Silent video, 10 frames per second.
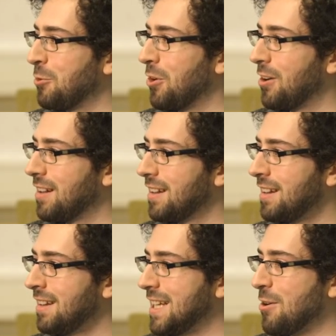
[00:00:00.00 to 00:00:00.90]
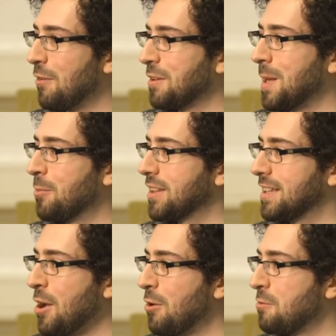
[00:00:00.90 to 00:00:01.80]
or you know, all the people in the
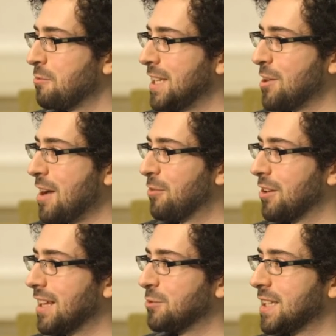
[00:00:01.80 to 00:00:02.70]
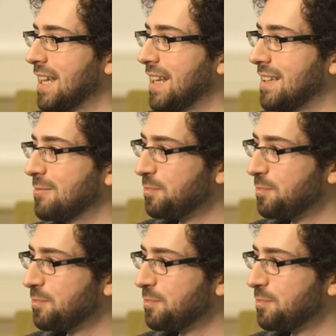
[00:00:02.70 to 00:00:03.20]
know, you know, have a good understanding.